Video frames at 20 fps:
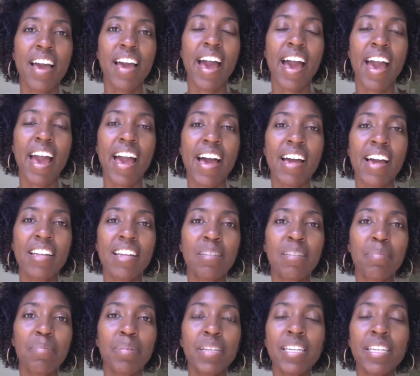And
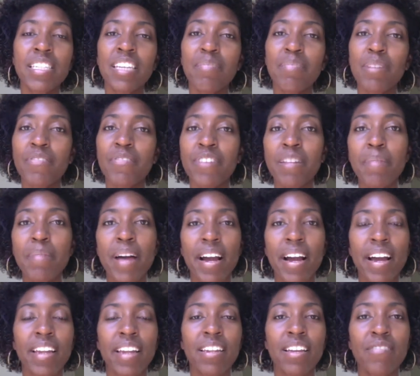please give me feedback.
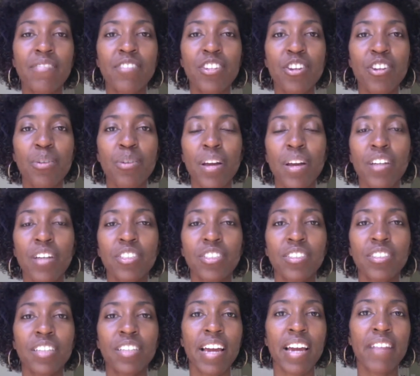I'd love to know what else
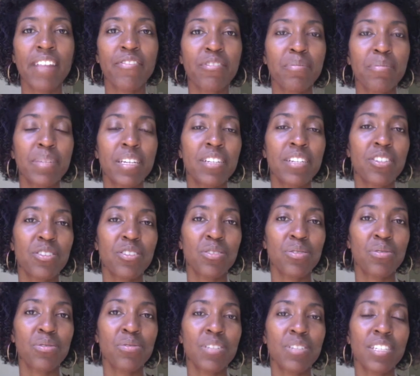you'd like for me
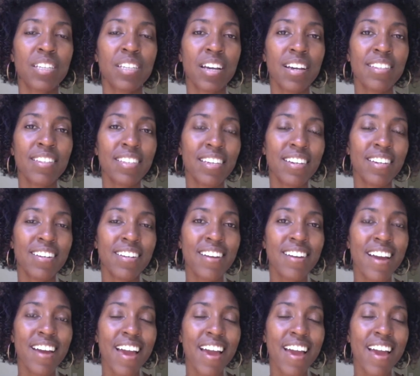to discuss here.